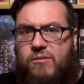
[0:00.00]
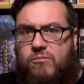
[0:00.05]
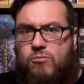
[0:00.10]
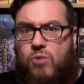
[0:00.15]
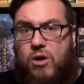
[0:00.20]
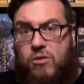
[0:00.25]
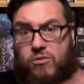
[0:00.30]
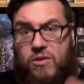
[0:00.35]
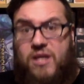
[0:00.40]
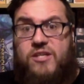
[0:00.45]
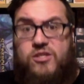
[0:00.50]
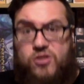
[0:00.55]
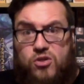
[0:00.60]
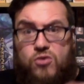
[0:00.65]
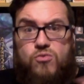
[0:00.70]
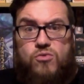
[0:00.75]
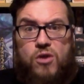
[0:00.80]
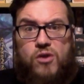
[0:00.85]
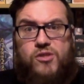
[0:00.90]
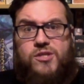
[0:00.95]
Well, they do
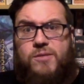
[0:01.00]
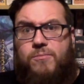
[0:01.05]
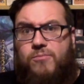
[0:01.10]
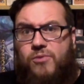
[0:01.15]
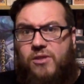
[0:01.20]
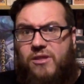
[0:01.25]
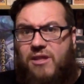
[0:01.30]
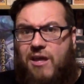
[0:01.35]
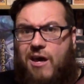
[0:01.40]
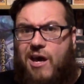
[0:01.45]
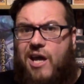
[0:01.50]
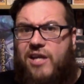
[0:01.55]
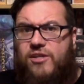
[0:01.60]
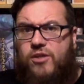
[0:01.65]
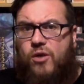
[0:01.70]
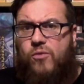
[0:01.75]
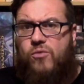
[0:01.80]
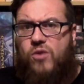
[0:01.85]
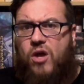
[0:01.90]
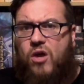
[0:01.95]
know something that I
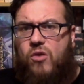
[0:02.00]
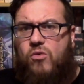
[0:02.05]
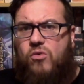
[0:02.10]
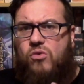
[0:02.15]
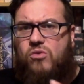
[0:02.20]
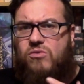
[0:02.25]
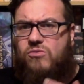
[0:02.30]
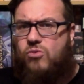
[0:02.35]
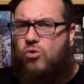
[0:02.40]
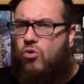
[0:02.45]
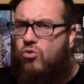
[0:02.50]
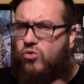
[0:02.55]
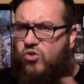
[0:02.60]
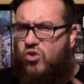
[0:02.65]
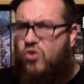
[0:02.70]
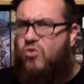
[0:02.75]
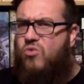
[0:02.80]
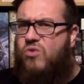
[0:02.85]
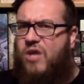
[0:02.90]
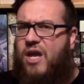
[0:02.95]
don't know, or
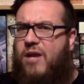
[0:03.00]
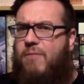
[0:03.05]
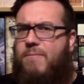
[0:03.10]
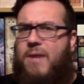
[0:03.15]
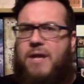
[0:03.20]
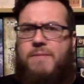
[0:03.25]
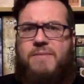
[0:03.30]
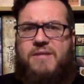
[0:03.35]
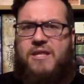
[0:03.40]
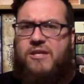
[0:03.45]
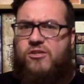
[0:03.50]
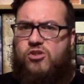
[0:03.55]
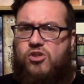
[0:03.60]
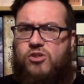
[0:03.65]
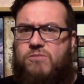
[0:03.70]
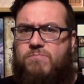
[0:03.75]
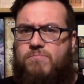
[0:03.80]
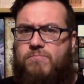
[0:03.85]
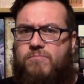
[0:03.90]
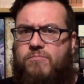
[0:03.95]
do they? Maybe they're
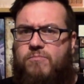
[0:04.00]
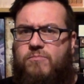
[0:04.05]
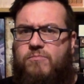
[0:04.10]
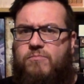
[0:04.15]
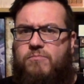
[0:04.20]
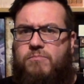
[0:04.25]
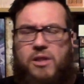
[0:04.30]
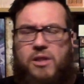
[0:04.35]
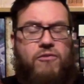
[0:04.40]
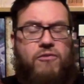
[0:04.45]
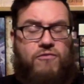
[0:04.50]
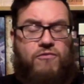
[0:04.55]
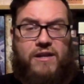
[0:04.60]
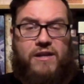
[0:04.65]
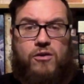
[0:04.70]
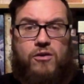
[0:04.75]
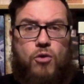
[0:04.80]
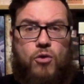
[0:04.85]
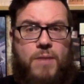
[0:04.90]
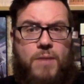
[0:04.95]
just bluffing,
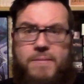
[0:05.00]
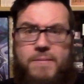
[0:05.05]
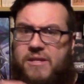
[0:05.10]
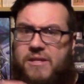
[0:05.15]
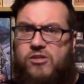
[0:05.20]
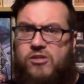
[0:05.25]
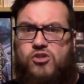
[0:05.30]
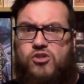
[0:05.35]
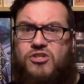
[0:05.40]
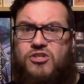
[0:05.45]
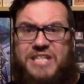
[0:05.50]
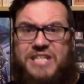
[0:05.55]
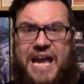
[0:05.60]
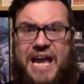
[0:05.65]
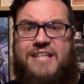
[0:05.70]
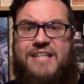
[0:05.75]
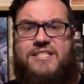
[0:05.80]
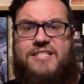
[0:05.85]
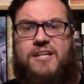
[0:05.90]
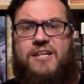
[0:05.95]
or maybe they're just
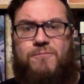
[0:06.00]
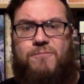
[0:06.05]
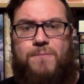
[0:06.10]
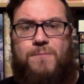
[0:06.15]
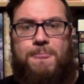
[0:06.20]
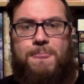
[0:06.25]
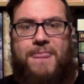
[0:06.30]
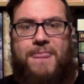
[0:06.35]
guessing.